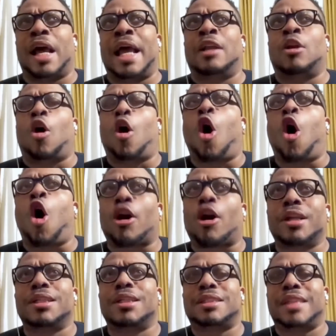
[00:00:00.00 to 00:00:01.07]
an
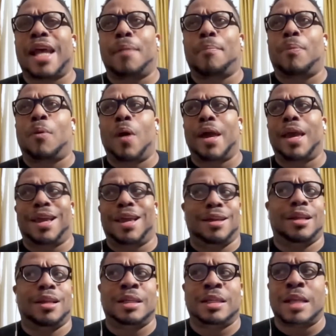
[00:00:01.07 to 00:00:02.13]
artist standpoint,
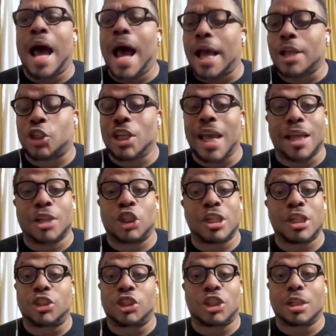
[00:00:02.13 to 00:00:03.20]
nah, she
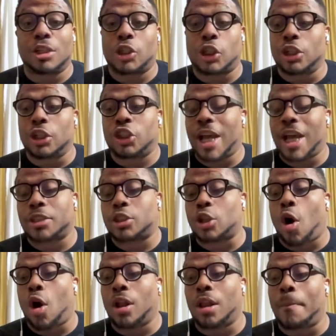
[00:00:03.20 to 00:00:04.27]
checks
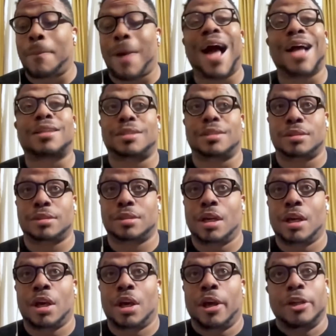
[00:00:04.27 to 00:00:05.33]
all the boxes.
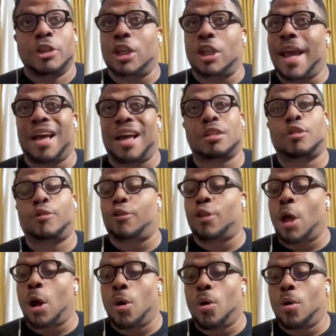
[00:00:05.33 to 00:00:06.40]
She has
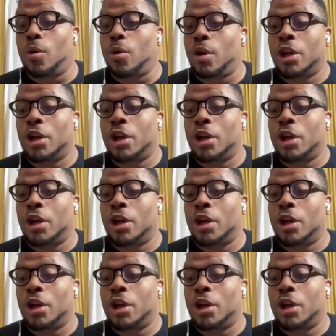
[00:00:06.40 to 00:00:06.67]
flow,